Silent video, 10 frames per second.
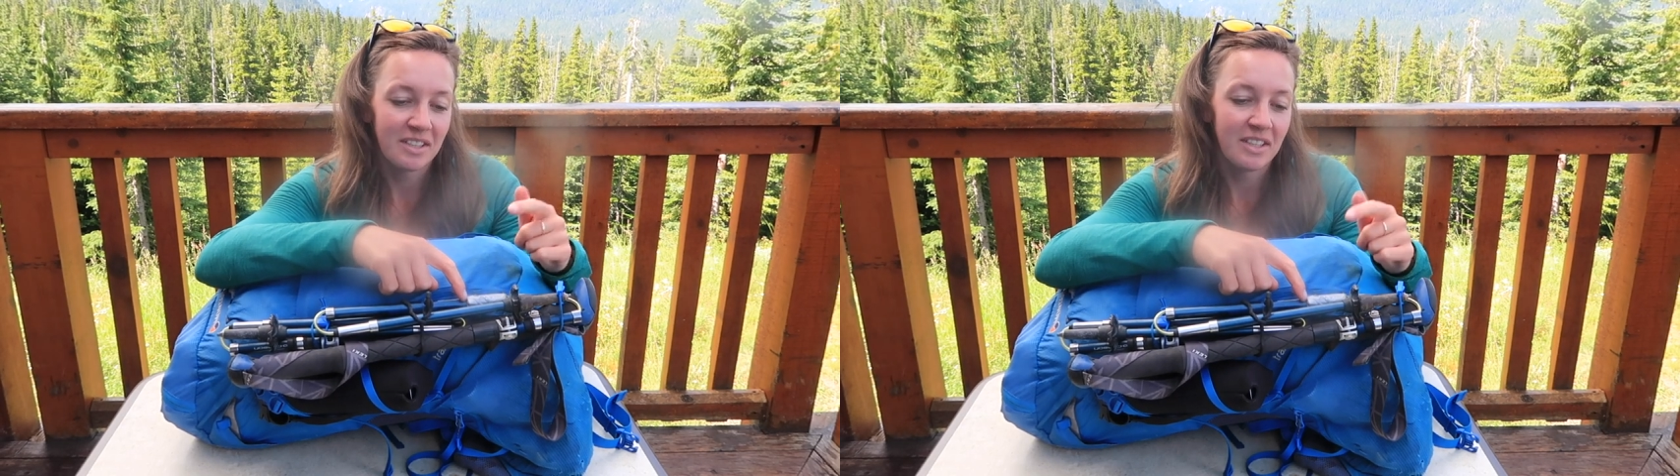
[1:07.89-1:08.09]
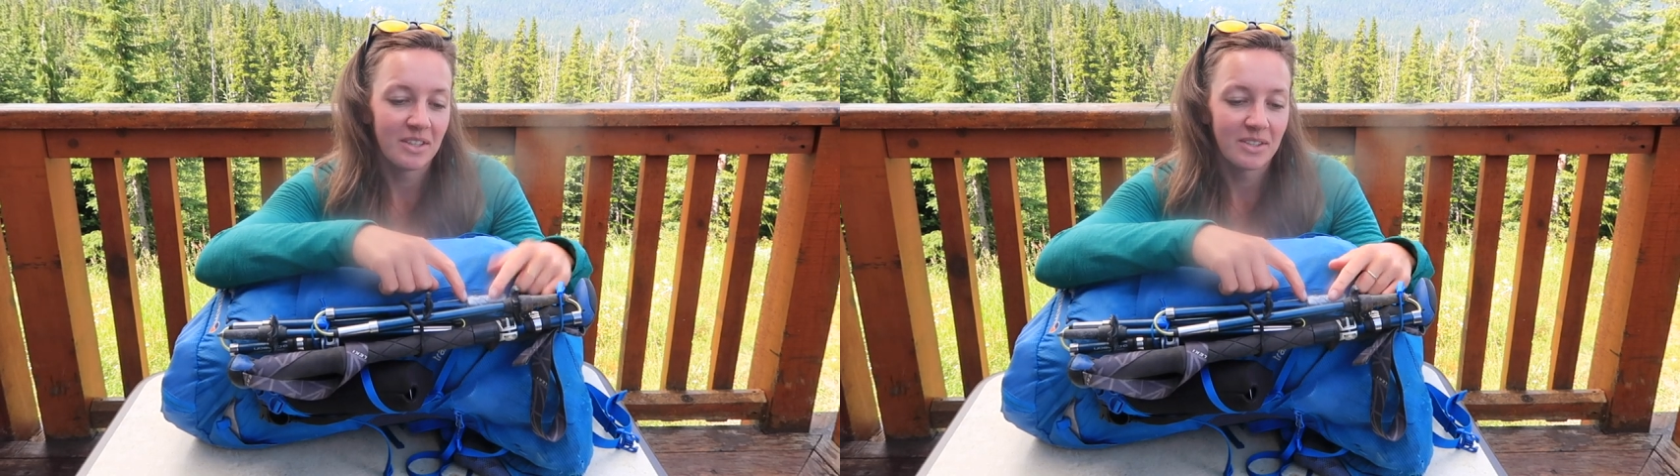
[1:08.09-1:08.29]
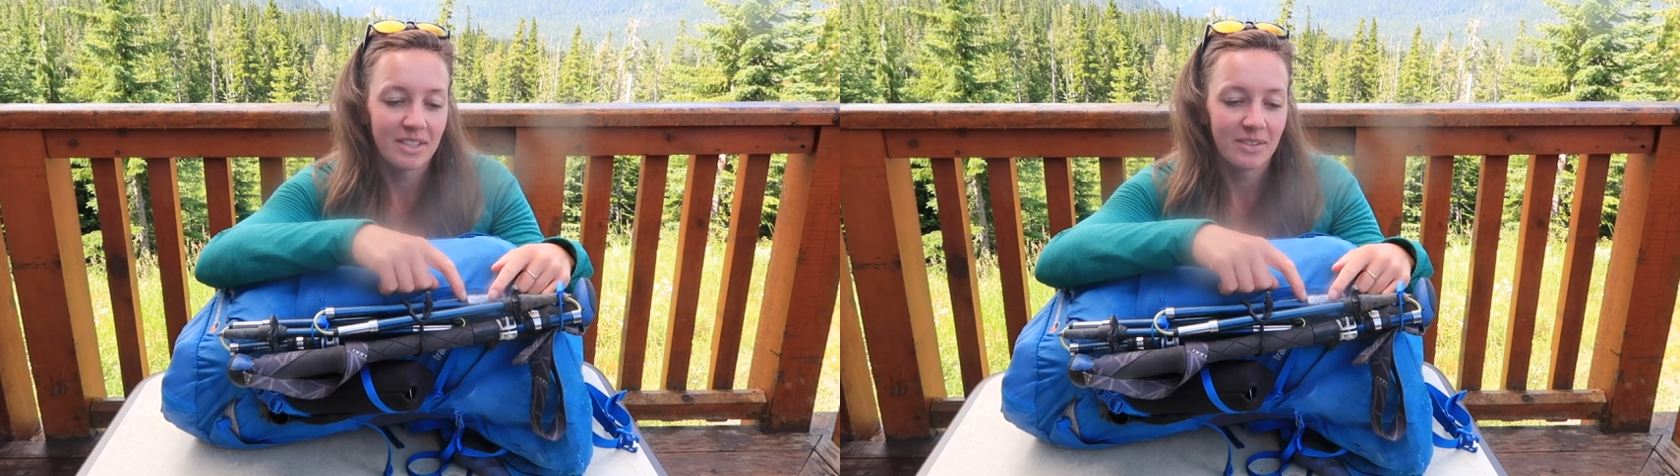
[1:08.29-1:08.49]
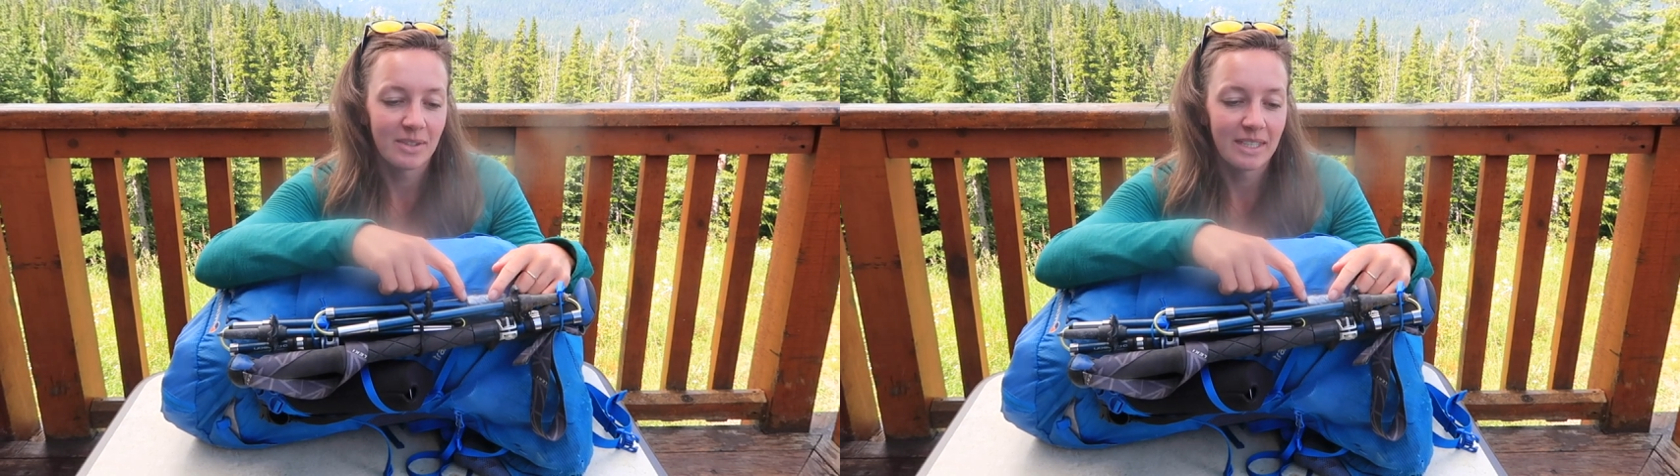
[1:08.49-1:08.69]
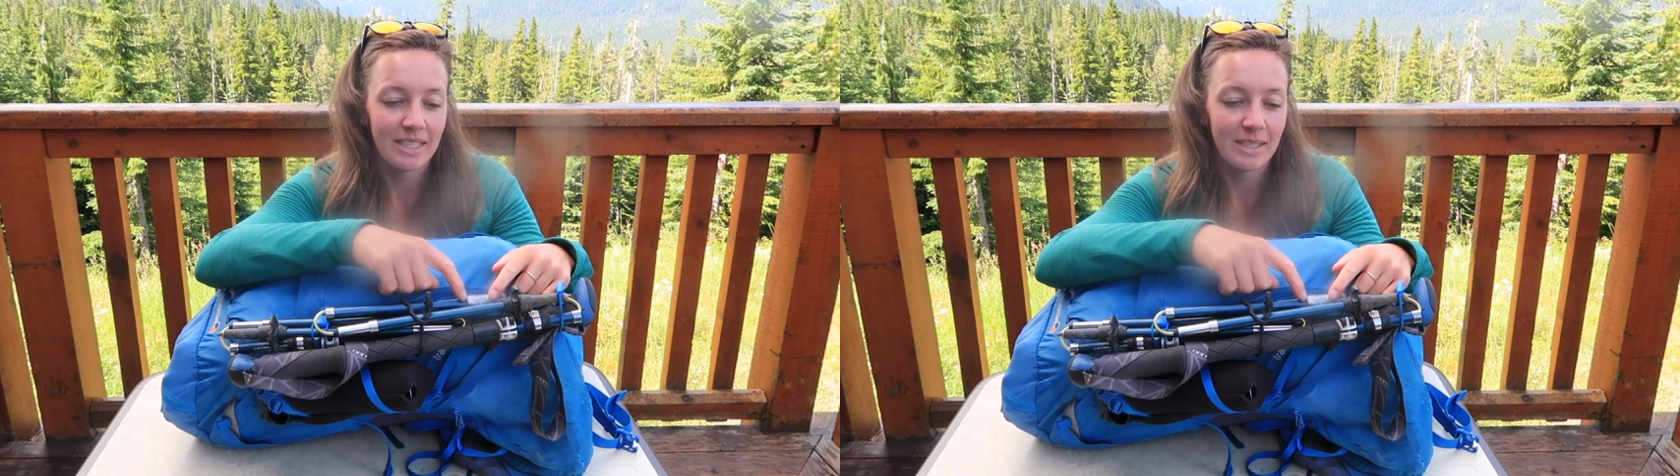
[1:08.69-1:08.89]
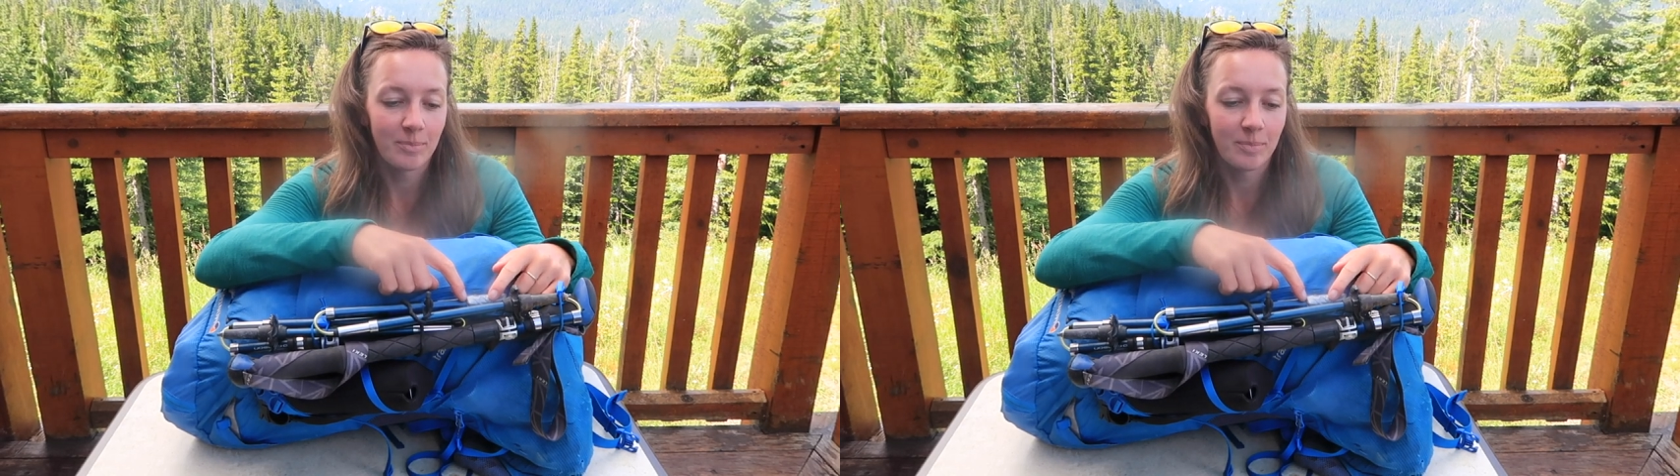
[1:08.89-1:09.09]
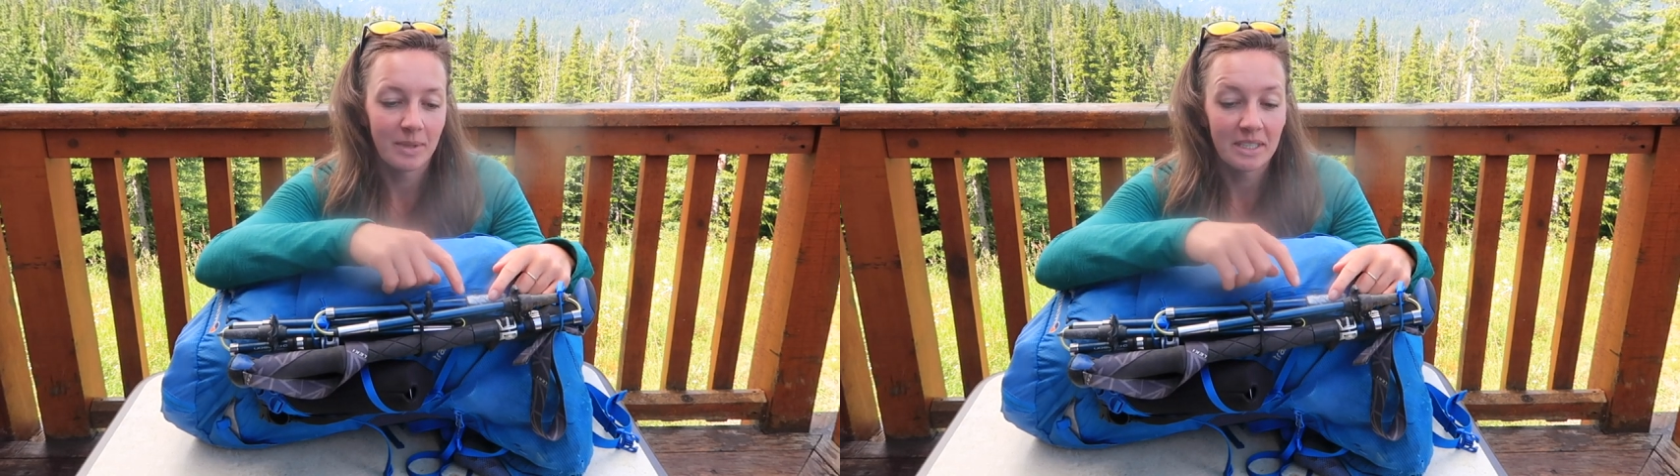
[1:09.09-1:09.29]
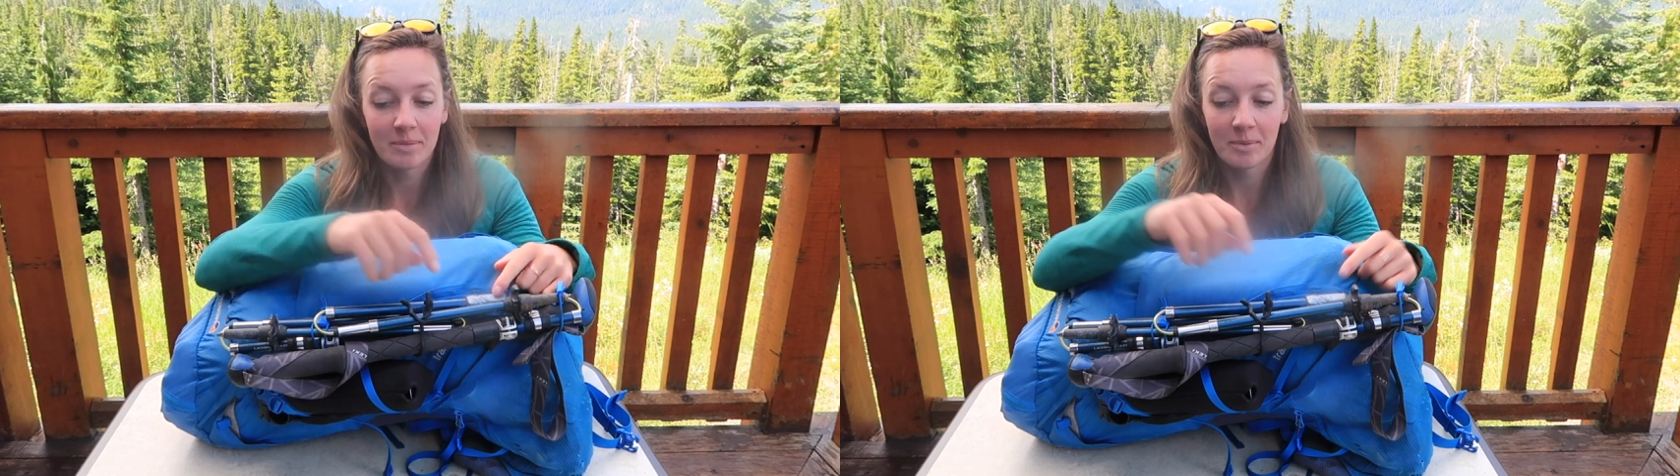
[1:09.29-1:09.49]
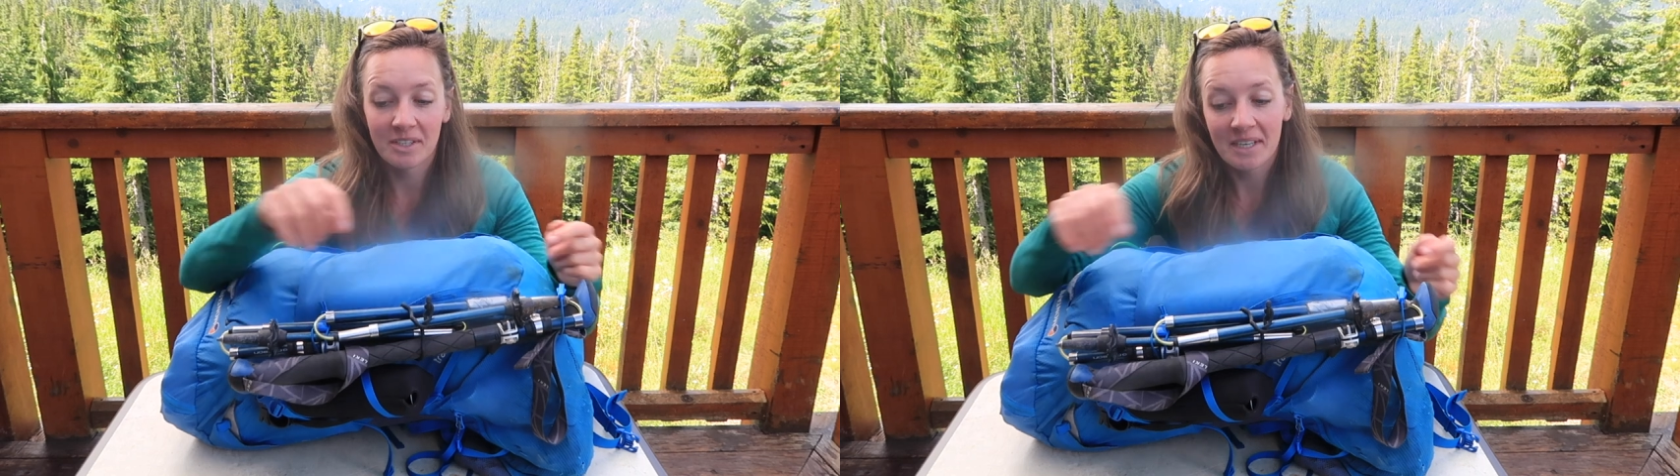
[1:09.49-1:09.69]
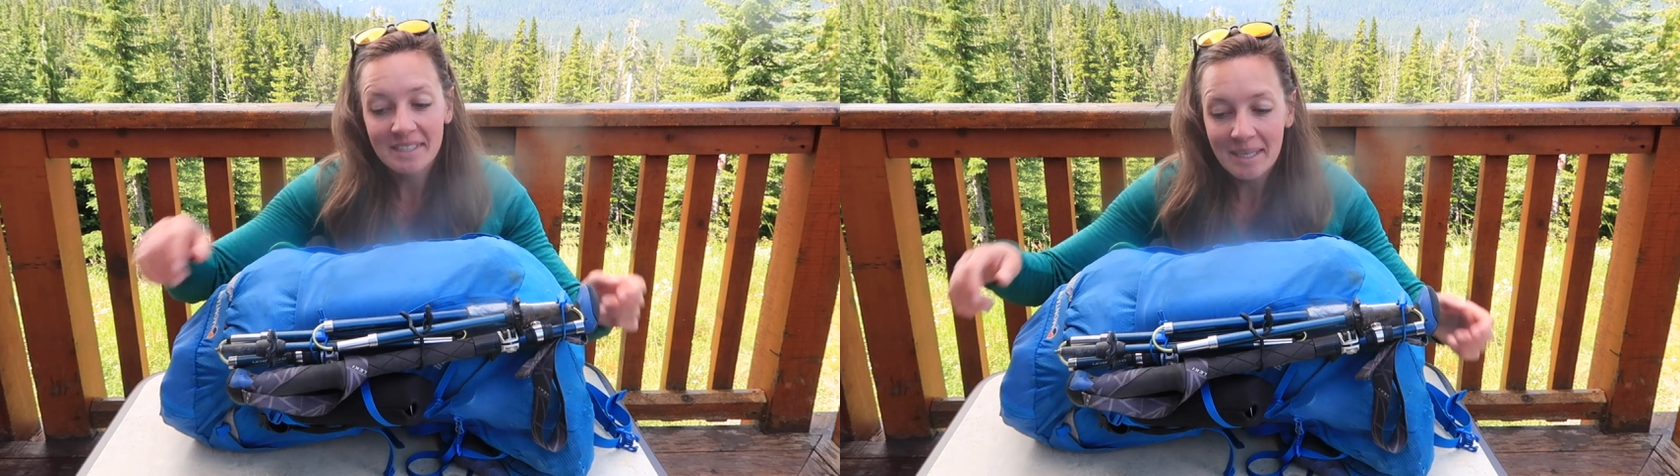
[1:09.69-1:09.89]
you know, just a really easy place to put
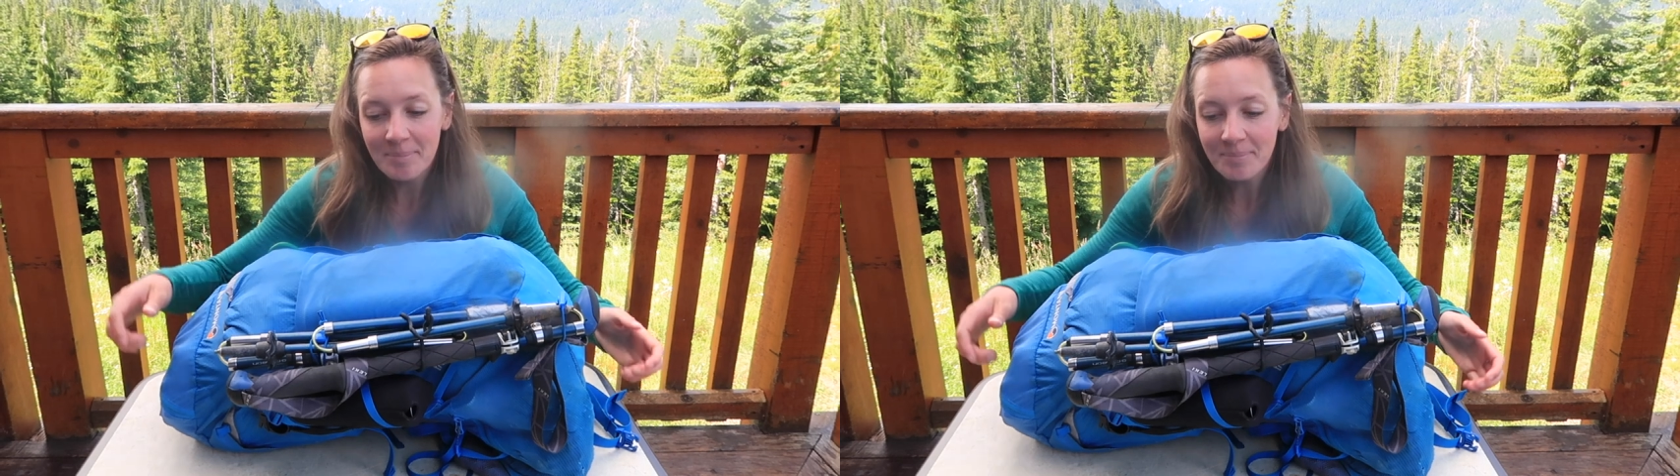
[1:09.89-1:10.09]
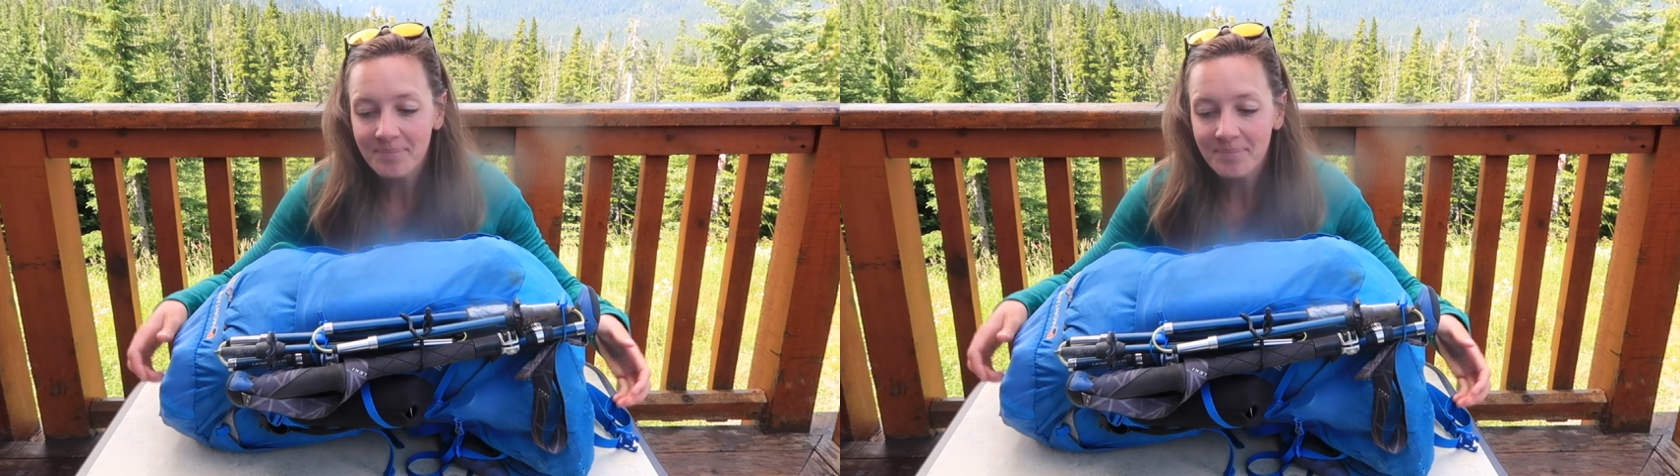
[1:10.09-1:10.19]
your duct tape.